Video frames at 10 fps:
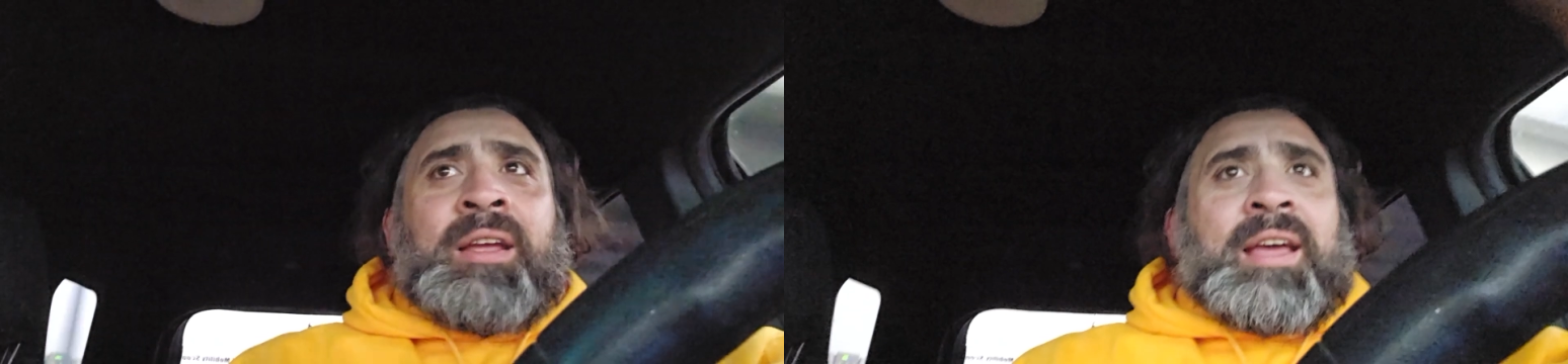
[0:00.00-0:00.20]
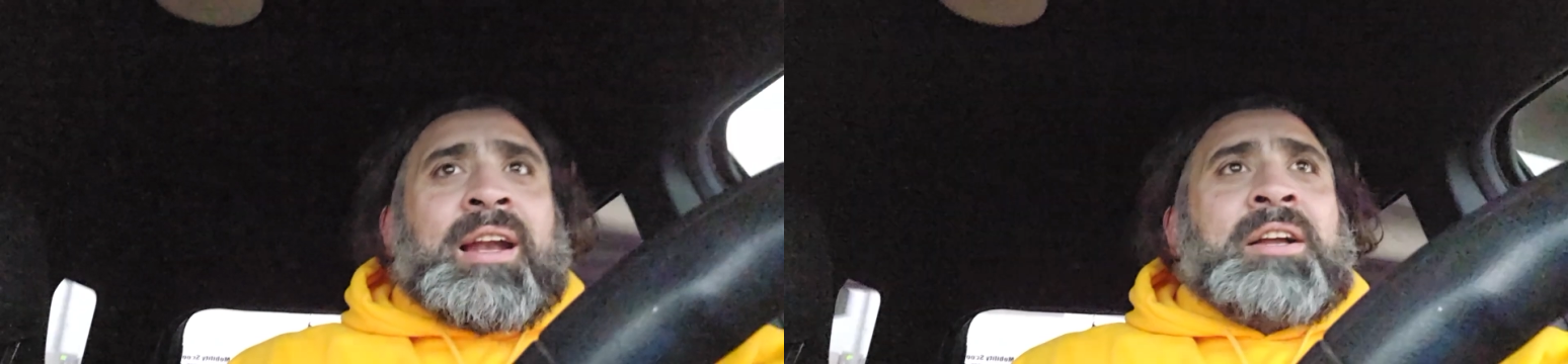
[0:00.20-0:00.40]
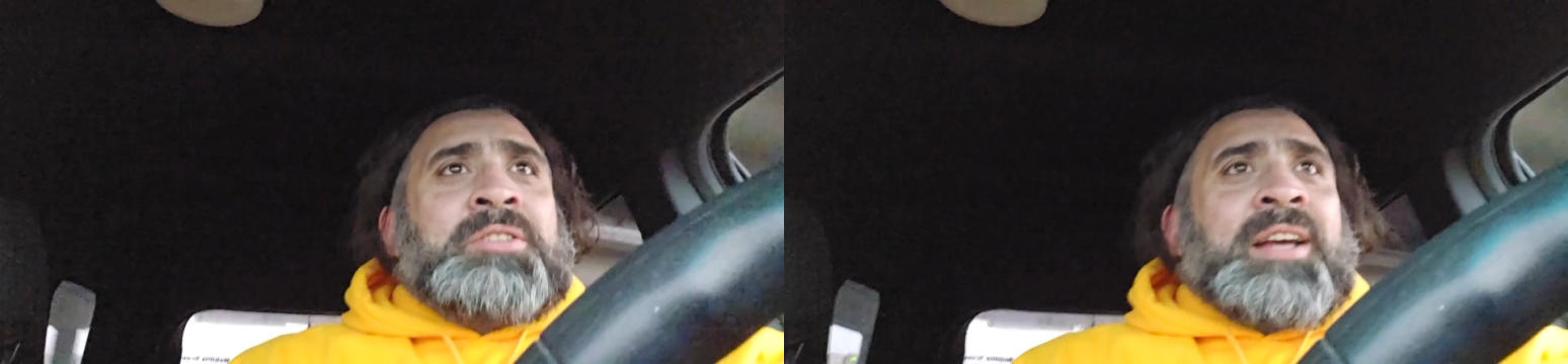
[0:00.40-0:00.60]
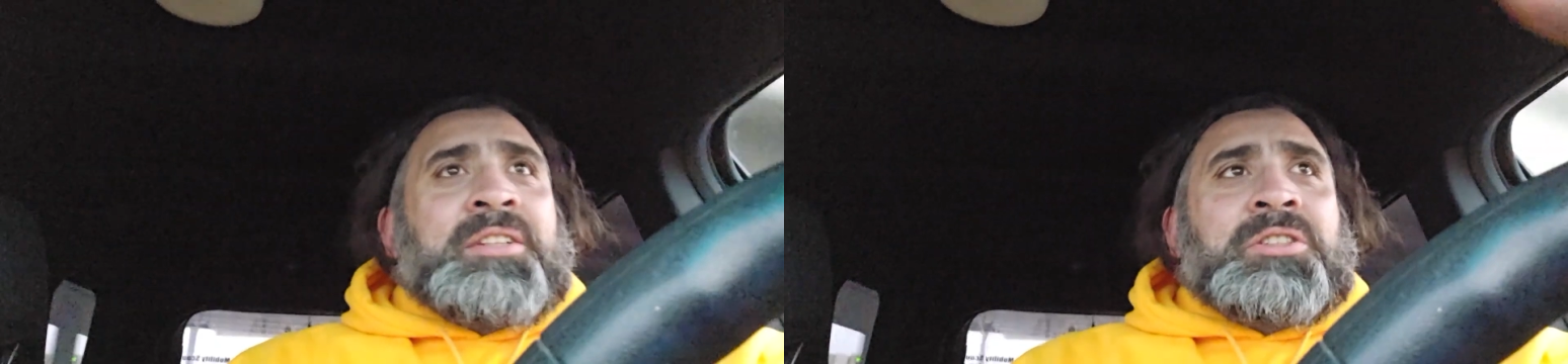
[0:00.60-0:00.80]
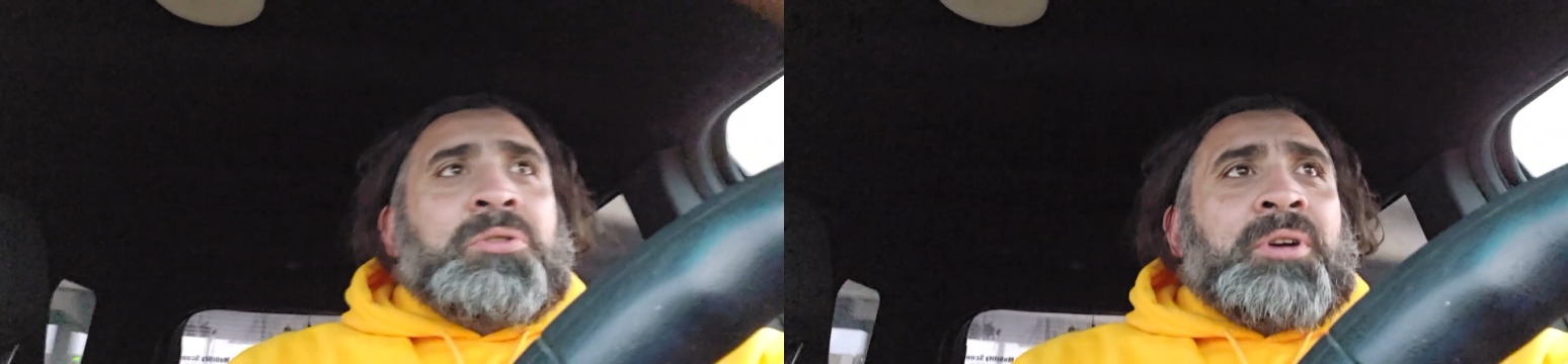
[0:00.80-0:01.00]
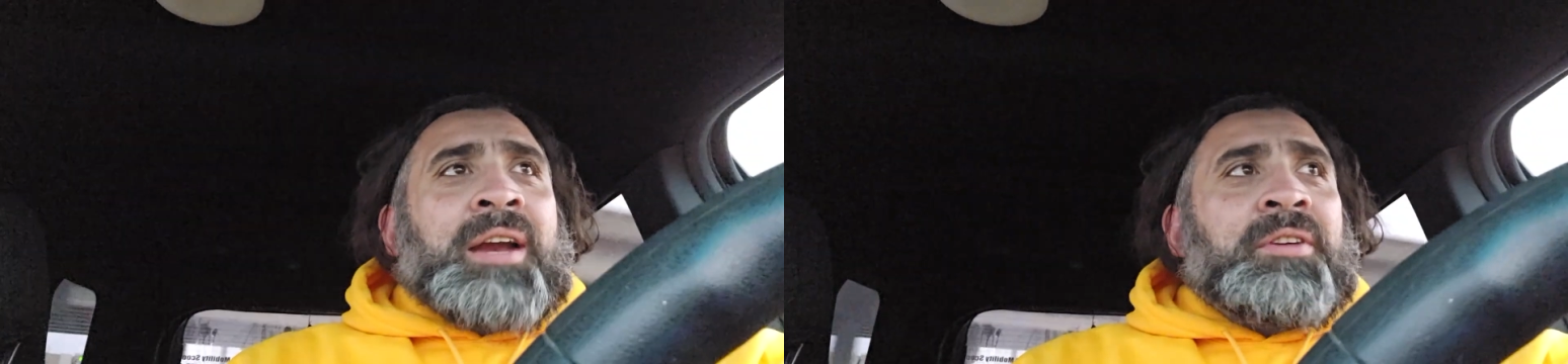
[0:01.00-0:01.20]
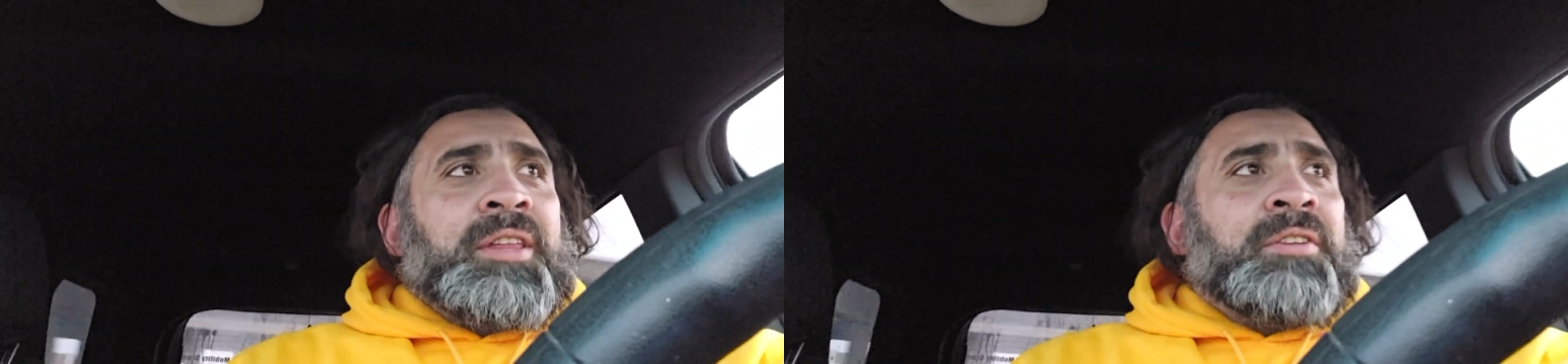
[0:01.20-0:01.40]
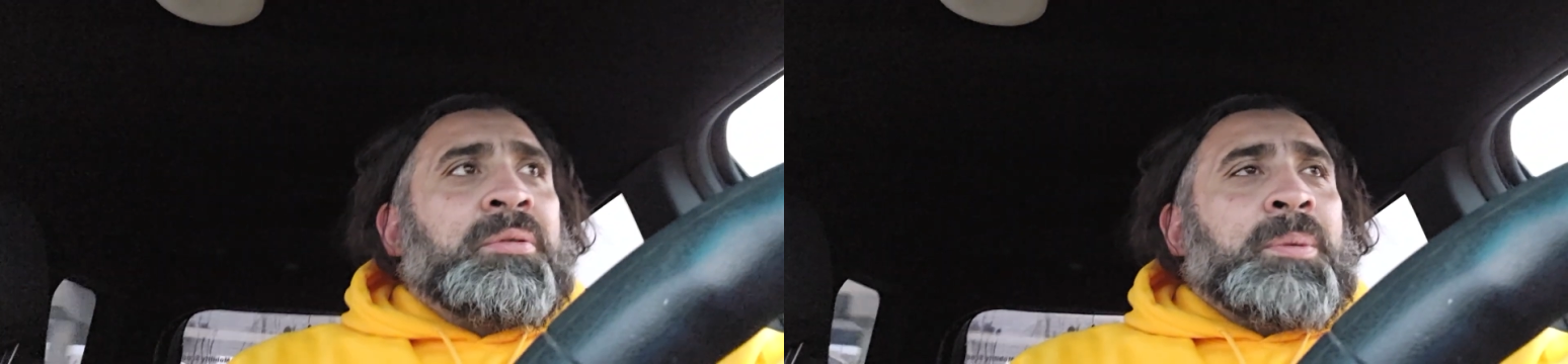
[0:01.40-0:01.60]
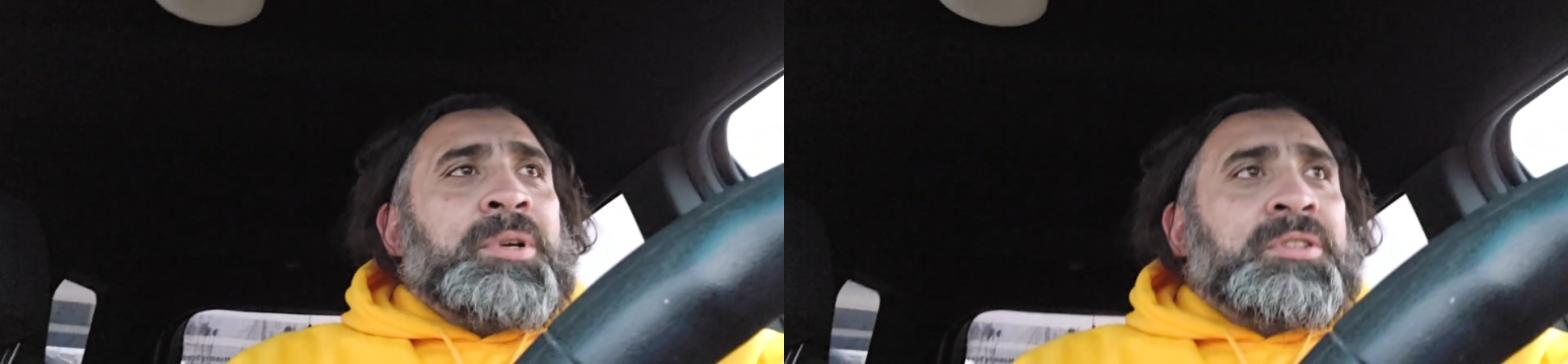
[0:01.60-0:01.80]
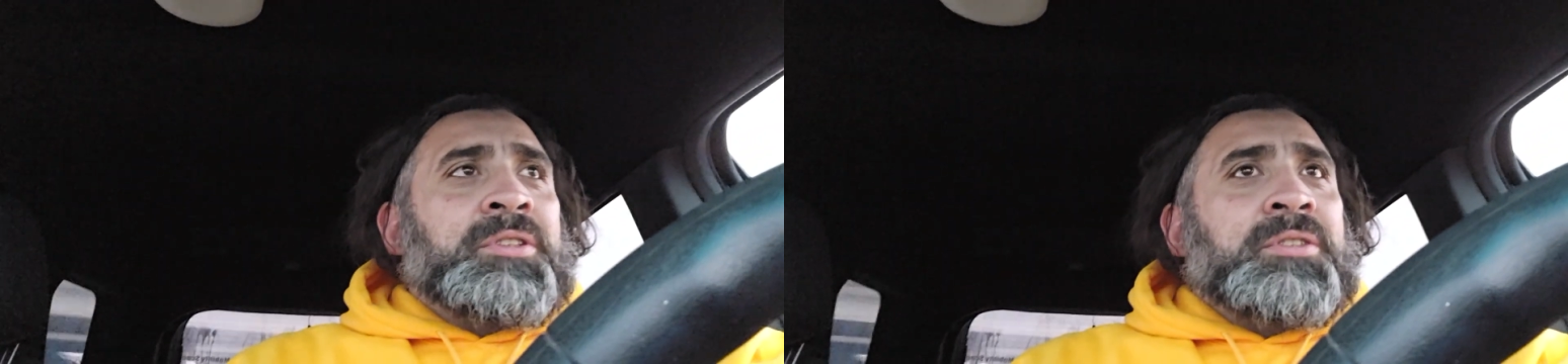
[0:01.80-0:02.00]
And I use that to store everything for my
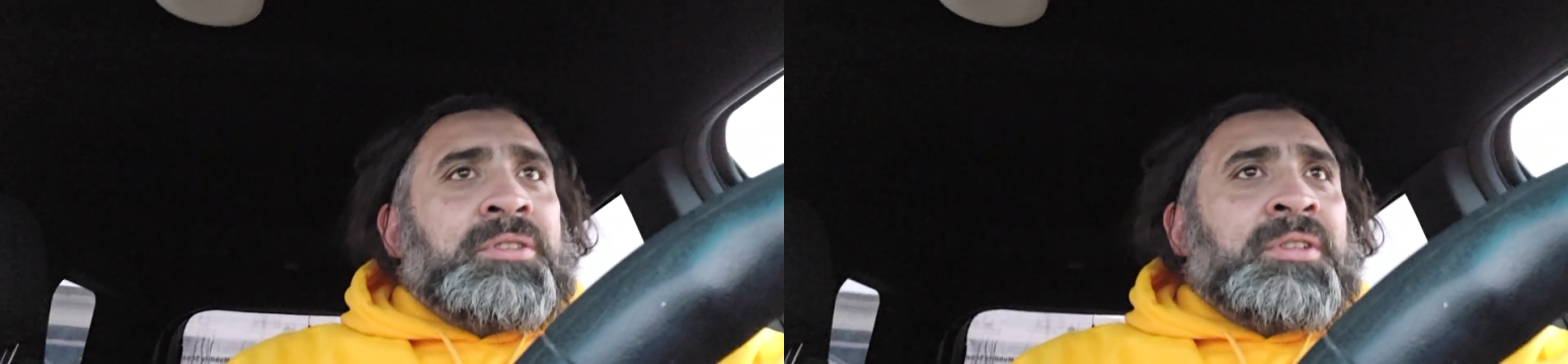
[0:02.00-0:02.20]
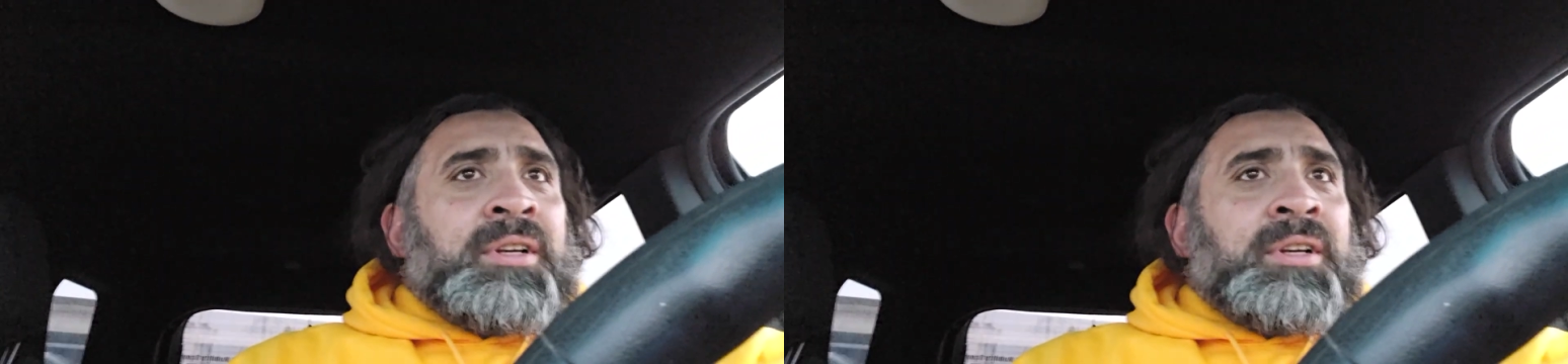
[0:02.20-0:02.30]
business.